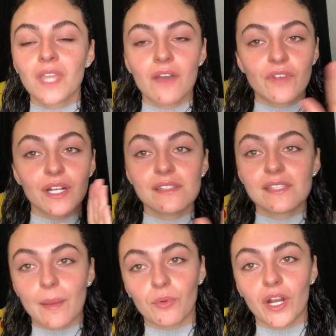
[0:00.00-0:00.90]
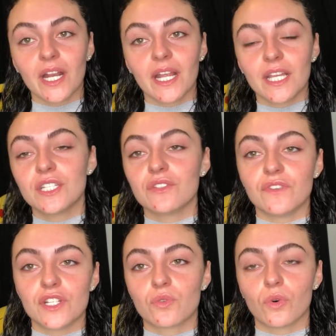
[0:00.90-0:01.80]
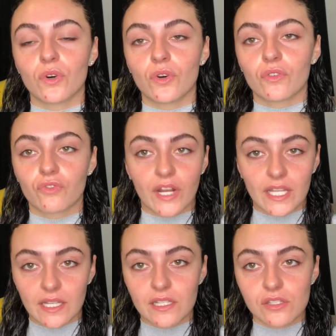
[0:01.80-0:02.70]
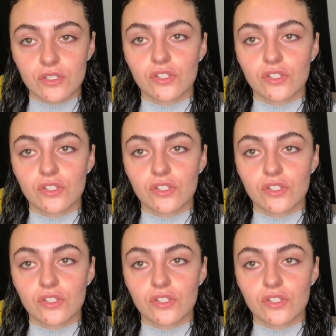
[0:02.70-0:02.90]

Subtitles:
Very separated individual ringlets.